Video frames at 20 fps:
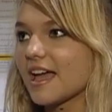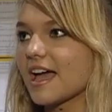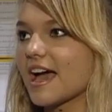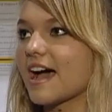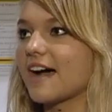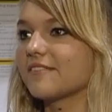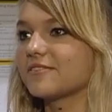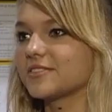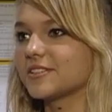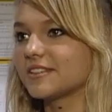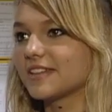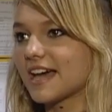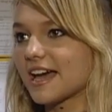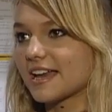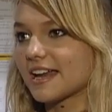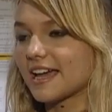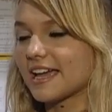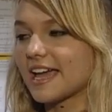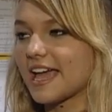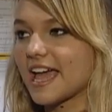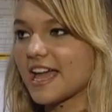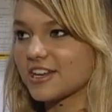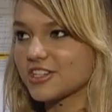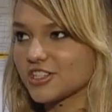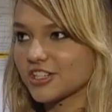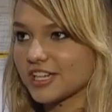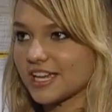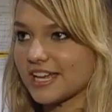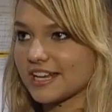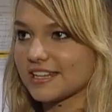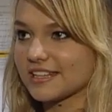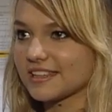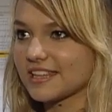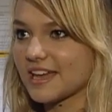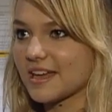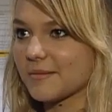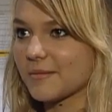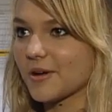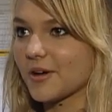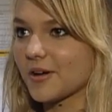After that, I educated
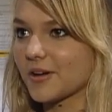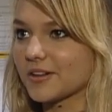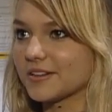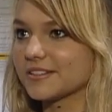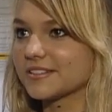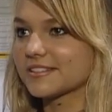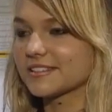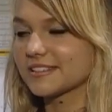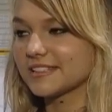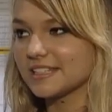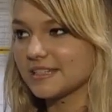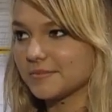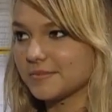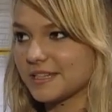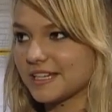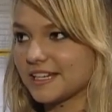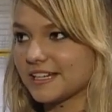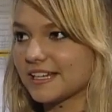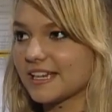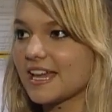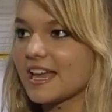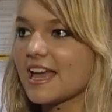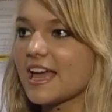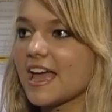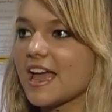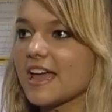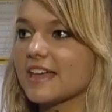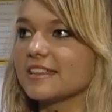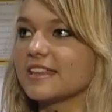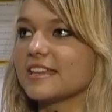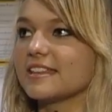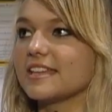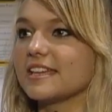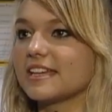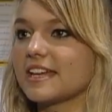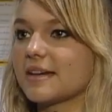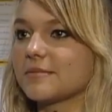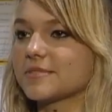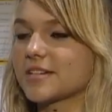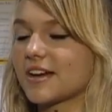them on sleeping, and then they
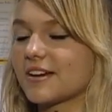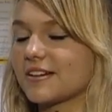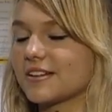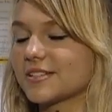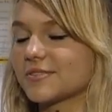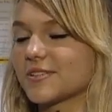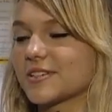kept diaries